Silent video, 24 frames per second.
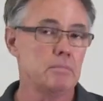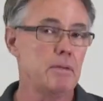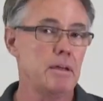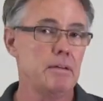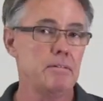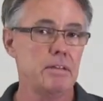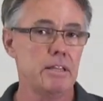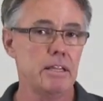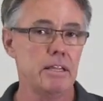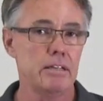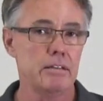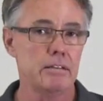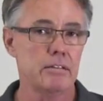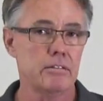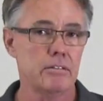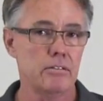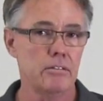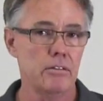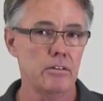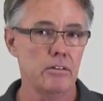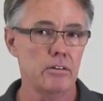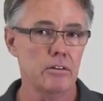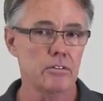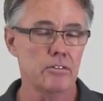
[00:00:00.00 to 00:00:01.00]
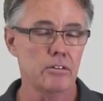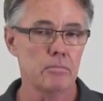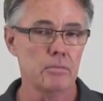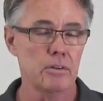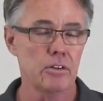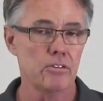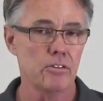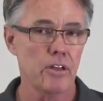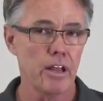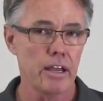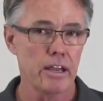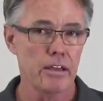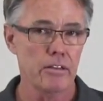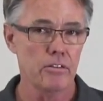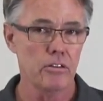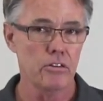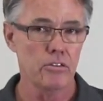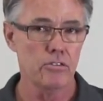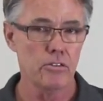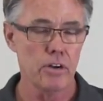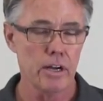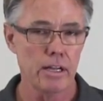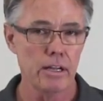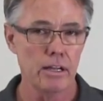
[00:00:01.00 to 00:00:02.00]
So maybe there's, someone's taken
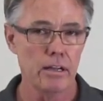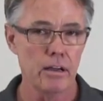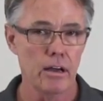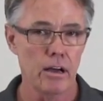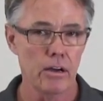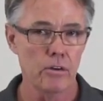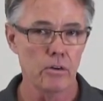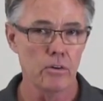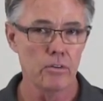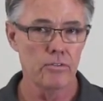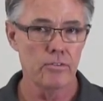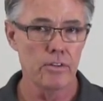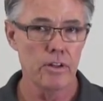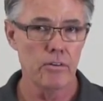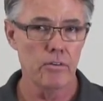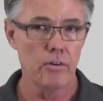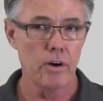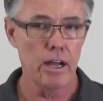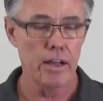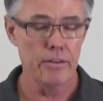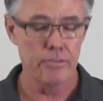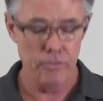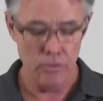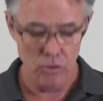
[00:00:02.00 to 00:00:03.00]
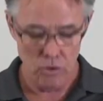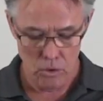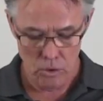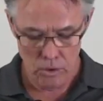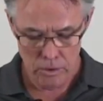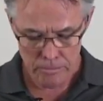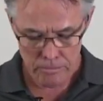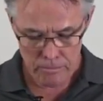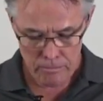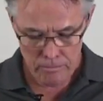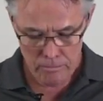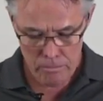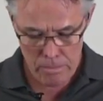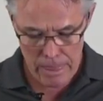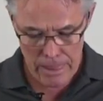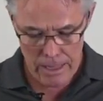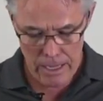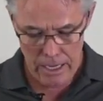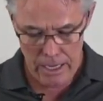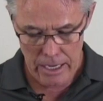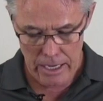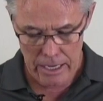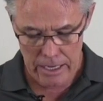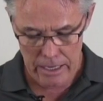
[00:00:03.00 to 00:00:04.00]
the trigger guard off their rifle,
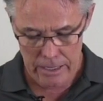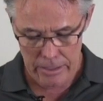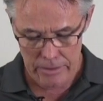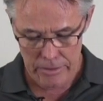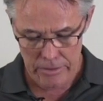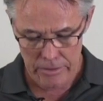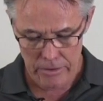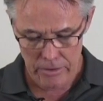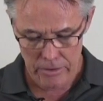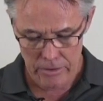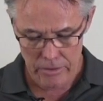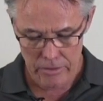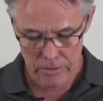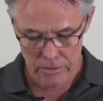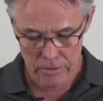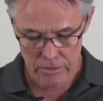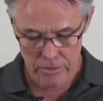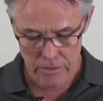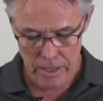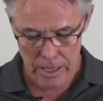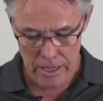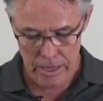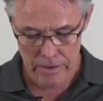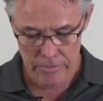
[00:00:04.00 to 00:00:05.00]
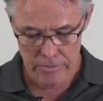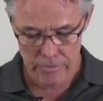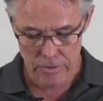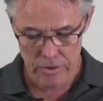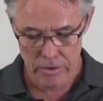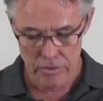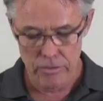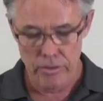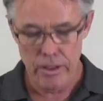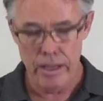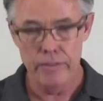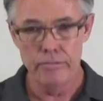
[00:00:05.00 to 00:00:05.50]
and they've